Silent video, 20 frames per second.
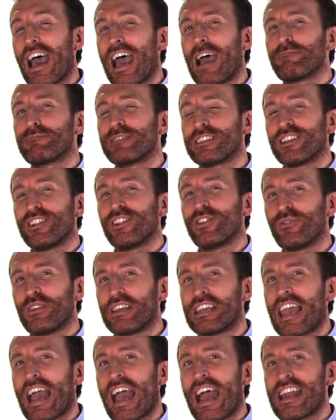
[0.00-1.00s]

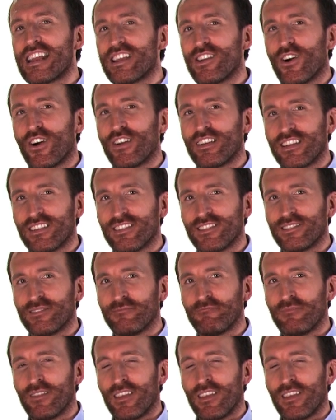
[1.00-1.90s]
absolutely any audience.